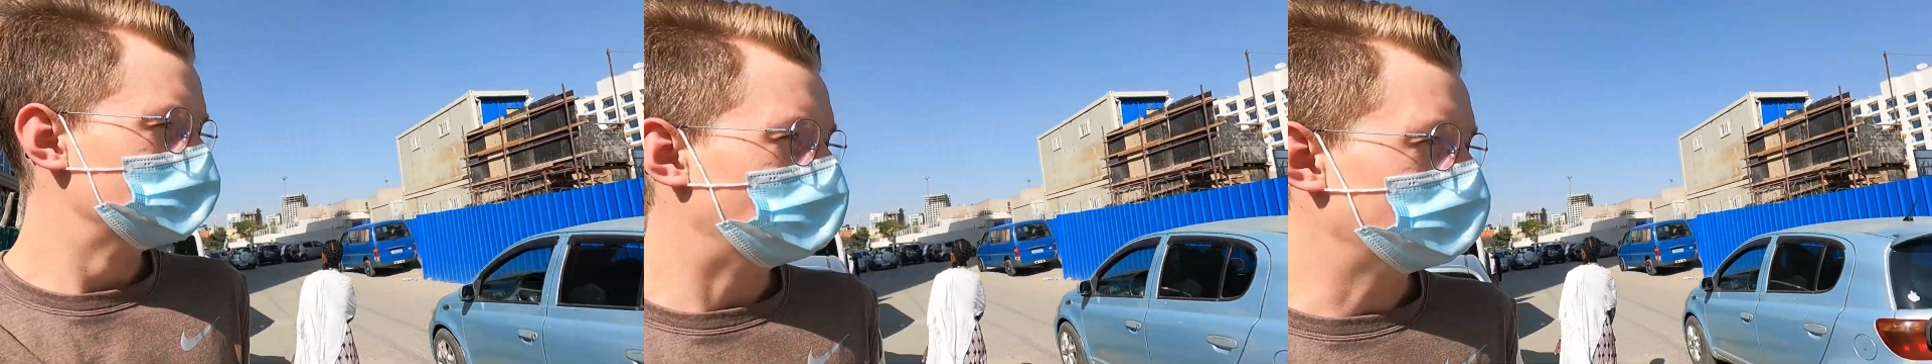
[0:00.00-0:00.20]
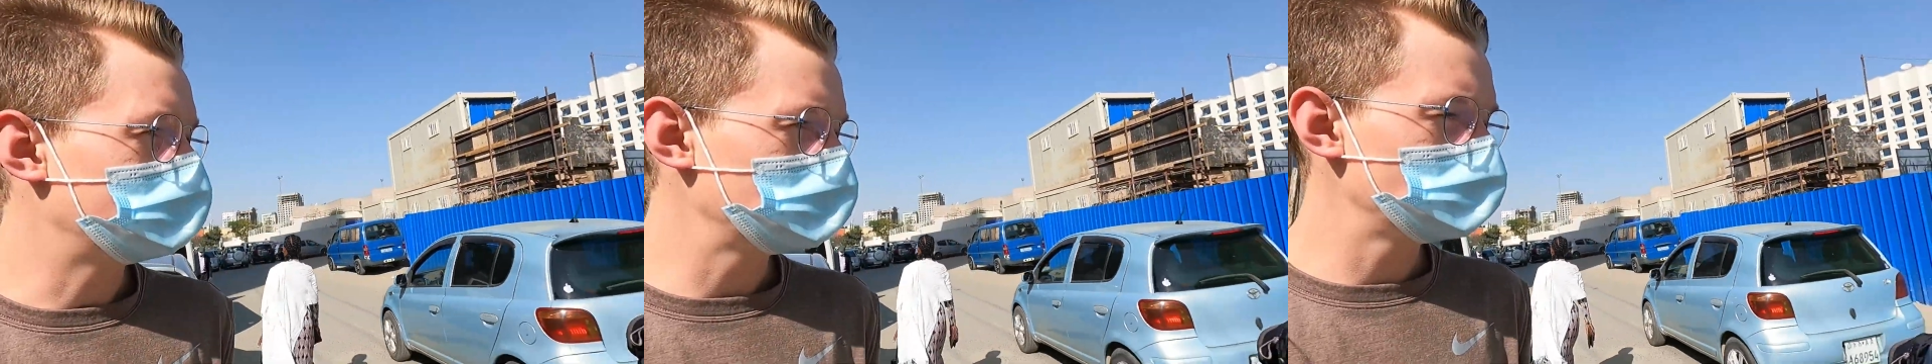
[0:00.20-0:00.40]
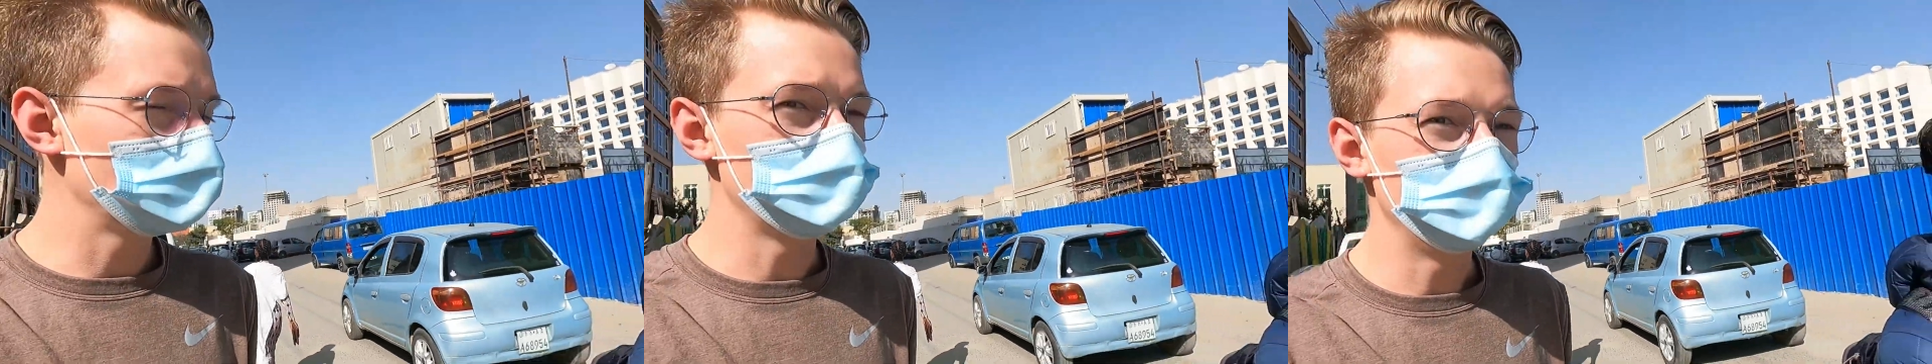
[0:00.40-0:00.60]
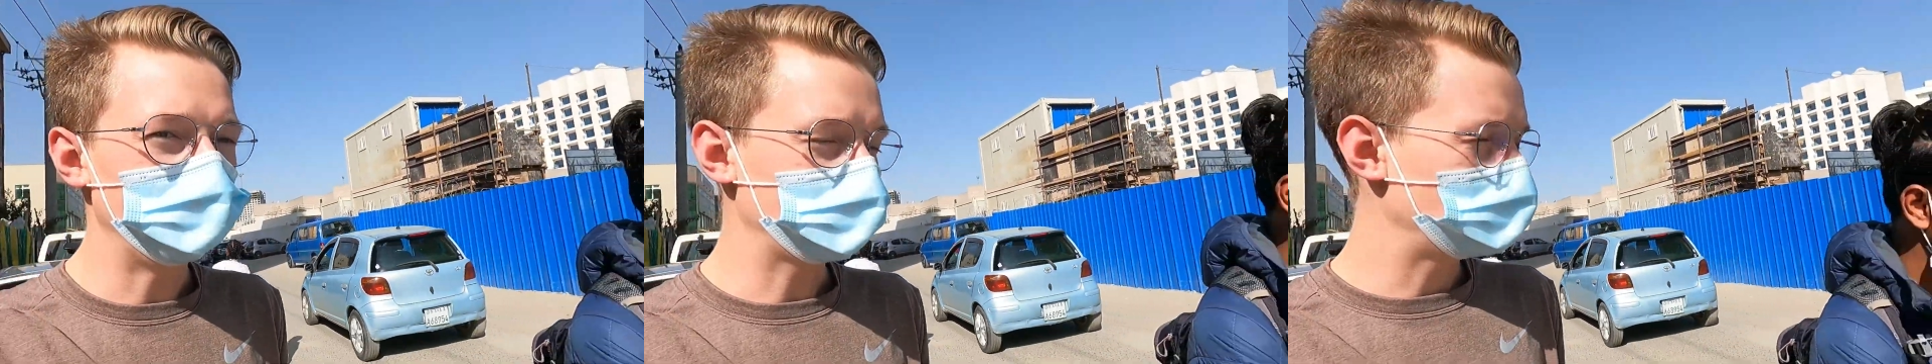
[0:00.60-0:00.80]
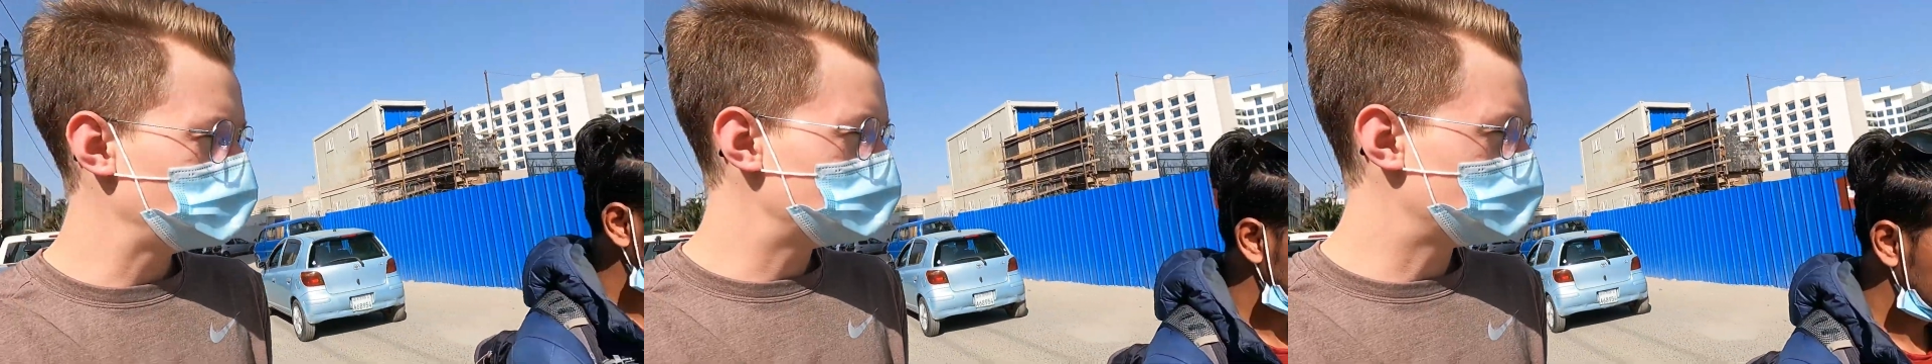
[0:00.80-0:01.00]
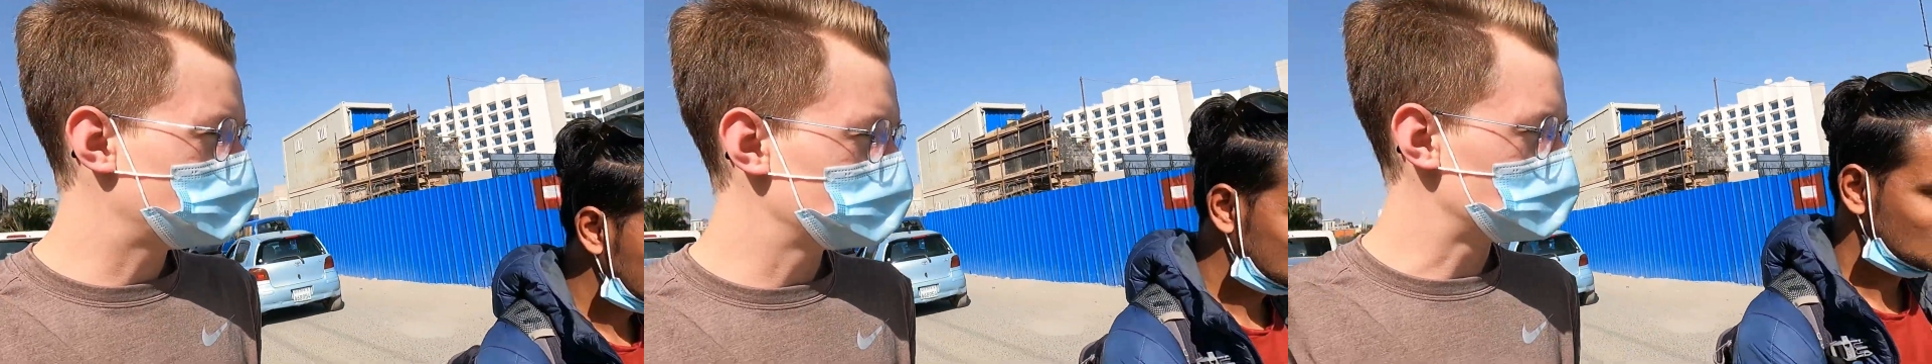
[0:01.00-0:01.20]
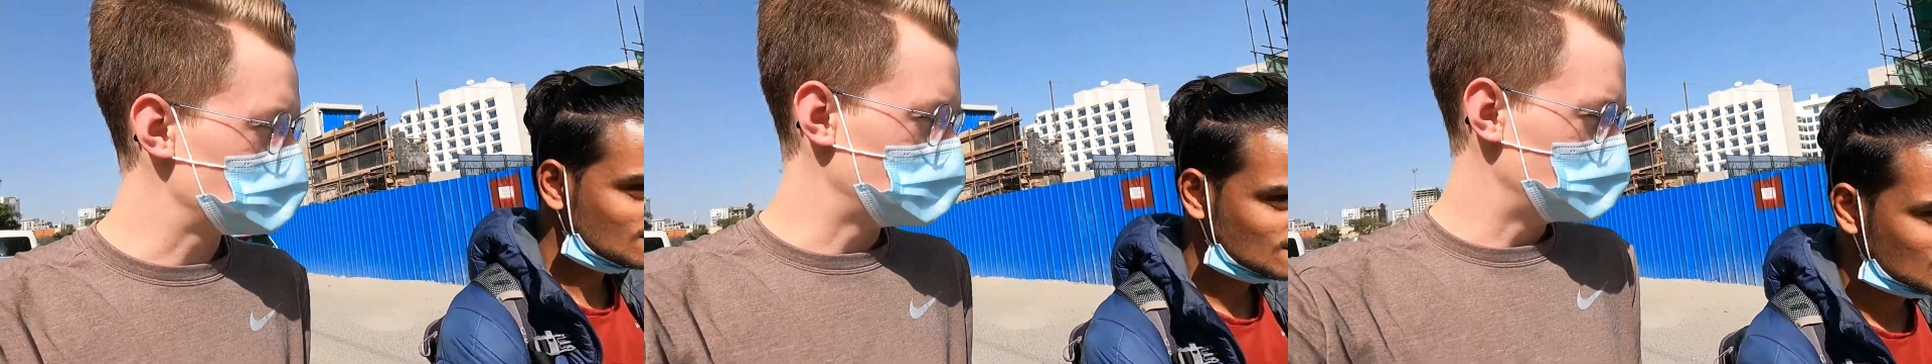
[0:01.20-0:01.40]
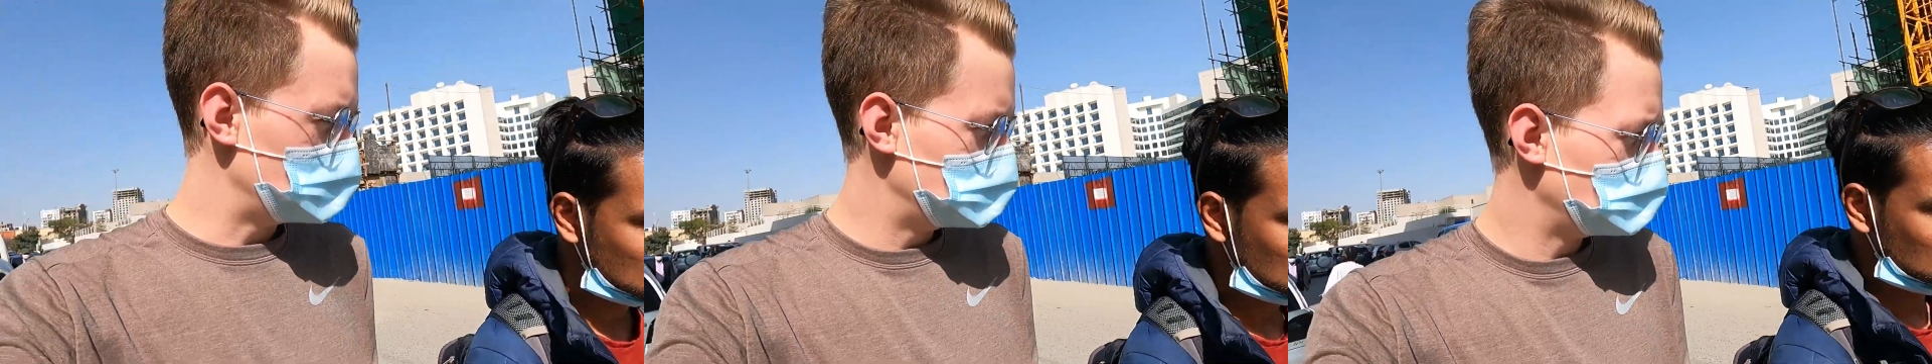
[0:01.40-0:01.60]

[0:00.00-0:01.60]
I hear though the black rate market is what?